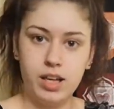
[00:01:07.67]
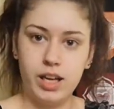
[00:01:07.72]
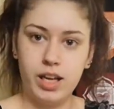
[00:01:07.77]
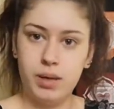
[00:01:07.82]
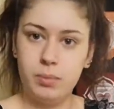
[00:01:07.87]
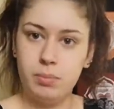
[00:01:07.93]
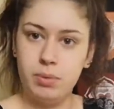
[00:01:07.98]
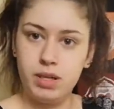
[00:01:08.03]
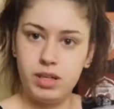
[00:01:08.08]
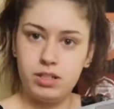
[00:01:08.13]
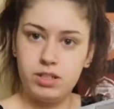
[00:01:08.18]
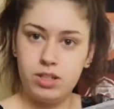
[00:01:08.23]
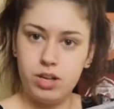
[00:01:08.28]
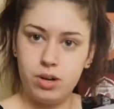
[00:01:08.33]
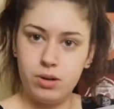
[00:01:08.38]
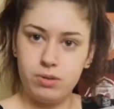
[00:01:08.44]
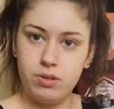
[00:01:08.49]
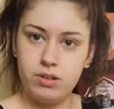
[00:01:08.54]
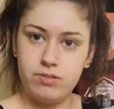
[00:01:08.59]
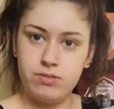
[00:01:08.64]
a big
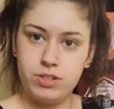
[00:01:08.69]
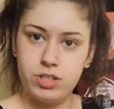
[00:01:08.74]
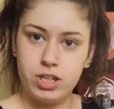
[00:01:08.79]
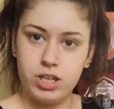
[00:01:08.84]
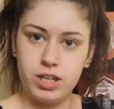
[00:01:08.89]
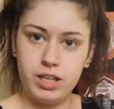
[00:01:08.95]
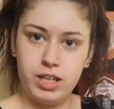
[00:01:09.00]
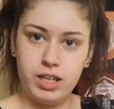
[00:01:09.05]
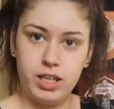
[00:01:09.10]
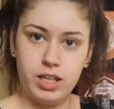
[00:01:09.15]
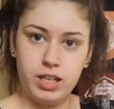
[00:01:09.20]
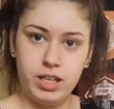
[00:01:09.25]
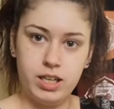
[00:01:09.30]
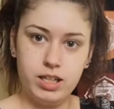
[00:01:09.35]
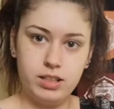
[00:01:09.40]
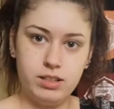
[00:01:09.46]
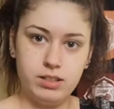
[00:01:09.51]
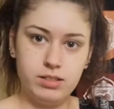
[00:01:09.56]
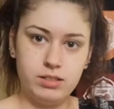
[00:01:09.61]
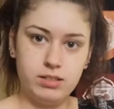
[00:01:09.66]
tote of dirt
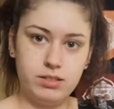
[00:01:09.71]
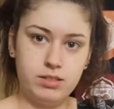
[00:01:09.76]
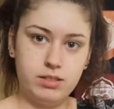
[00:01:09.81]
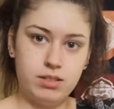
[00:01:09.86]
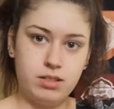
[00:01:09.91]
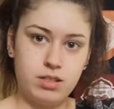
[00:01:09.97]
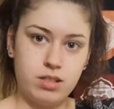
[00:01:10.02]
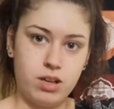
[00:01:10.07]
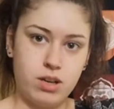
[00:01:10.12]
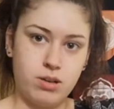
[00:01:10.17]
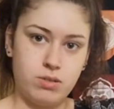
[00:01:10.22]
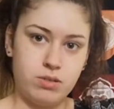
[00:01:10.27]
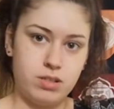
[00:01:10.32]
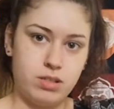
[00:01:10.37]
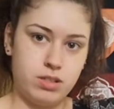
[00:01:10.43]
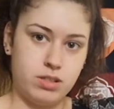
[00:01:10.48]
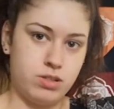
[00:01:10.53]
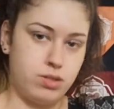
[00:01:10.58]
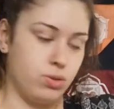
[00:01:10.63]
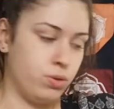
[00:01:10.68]
here. So this
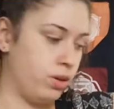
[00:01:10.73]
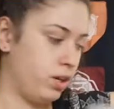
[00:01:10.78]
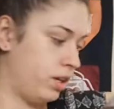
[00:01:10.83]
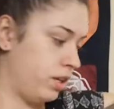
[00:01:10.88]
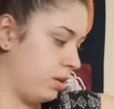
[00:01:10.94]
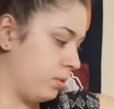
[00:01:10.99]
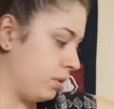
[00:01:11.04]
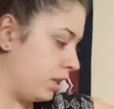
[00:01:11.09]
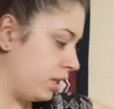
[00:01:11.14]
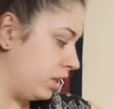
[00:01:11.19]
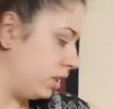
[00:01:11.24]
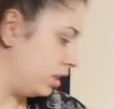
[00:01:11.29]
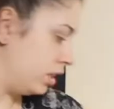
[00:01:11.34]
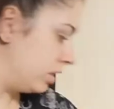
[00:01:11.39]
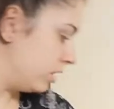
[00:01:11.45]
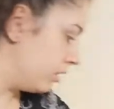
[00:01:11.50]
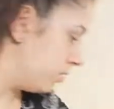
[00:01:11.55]
is the soil that we're going to